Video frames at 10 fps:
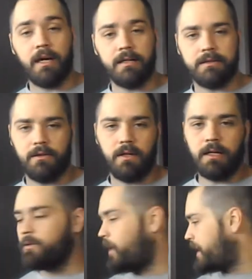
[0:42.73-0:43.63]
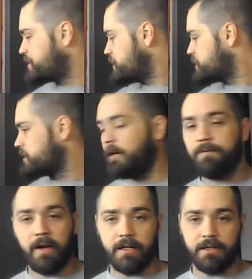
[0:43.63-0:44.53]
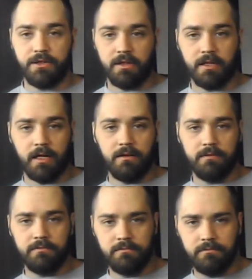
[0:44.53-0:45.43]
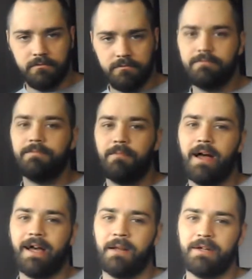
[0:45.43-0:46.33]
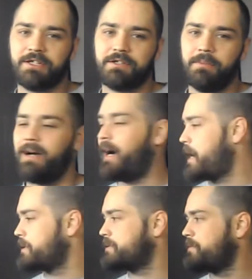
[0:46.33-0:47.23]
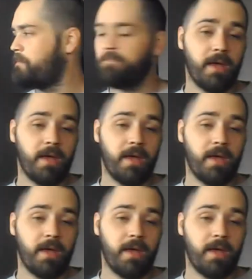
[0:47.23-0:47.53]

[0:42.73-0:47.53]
guys do like to watch this stuff, and as you can tell, I got a mystery box.